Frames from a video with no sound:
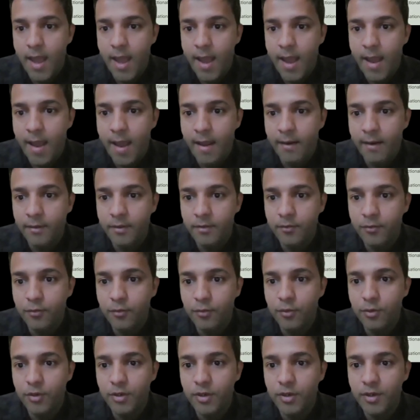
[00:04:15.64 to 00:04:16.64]
and the
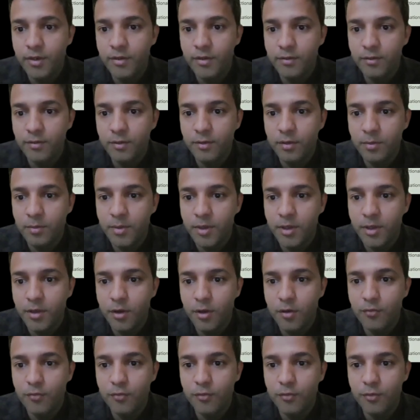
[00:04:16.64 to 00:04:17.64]
folder is going to be
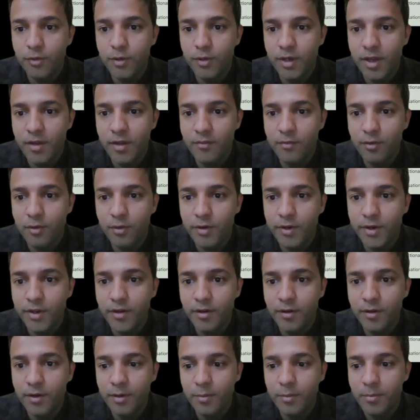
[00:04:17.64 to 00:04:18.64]
your folder. I've
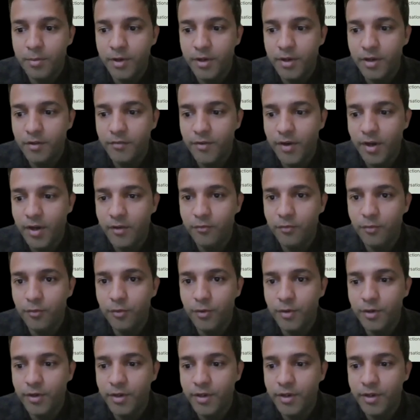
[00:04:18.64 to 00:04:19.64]
already got a predefined
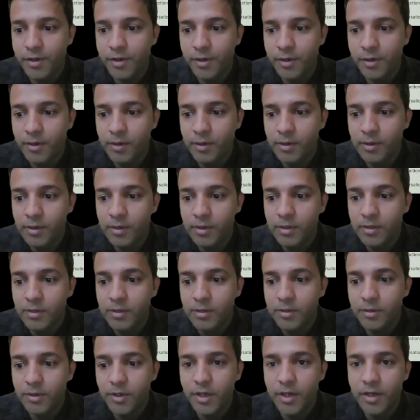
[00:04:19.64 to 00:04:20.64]
folder here,
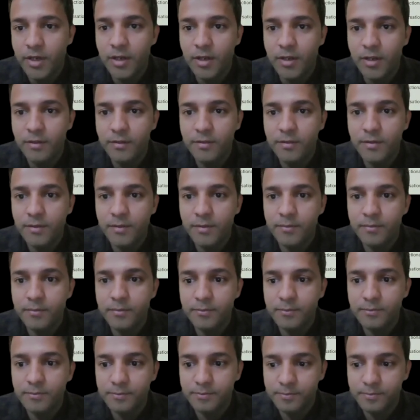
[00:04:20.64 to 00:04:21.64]
create list.